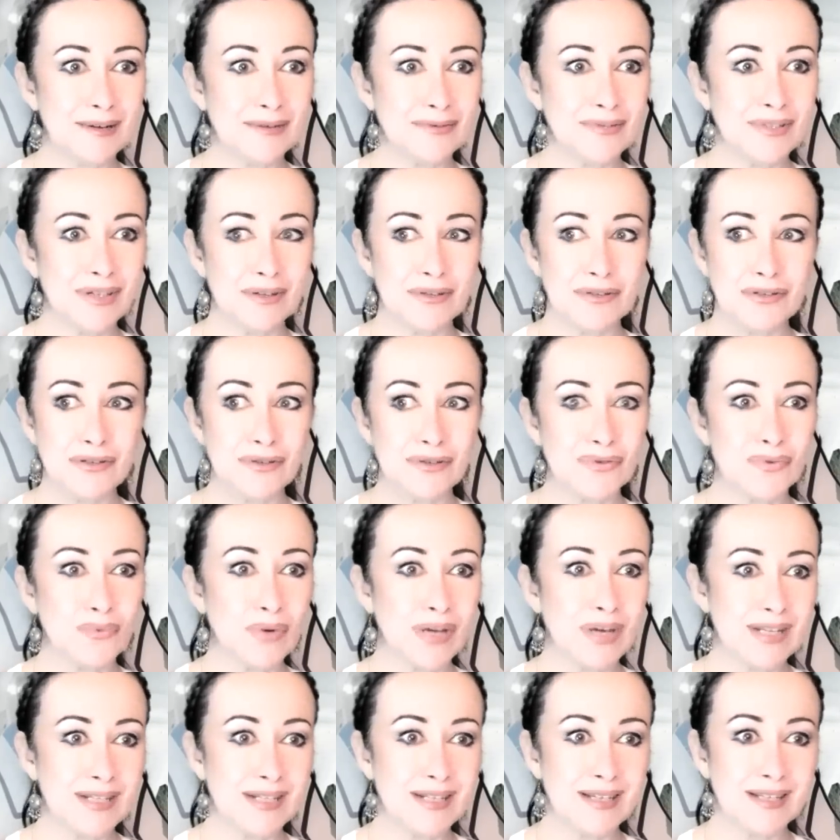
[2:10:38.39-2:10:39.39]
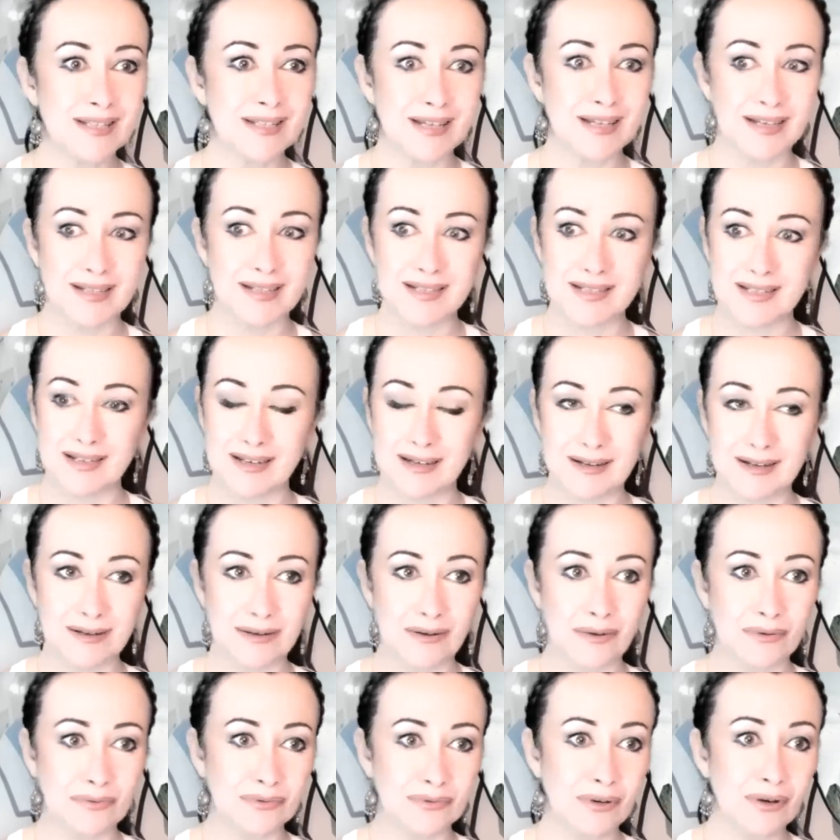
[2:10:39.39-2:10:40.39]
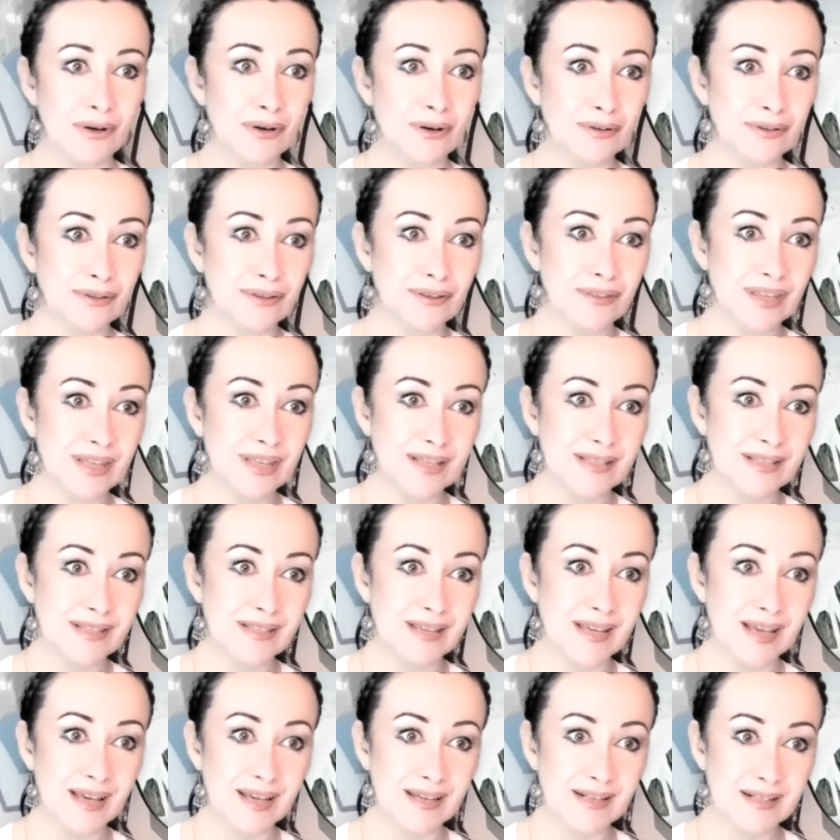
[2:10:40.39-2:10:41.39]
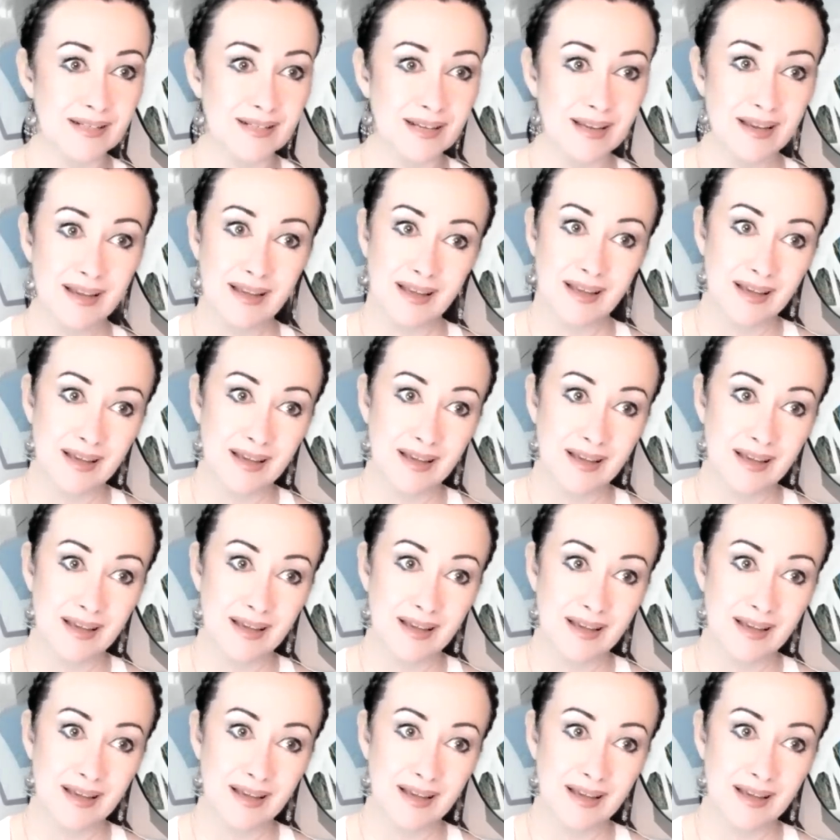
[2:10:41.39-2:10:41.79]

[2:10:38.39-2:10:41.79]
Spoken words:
they're just waiting that on Earth things get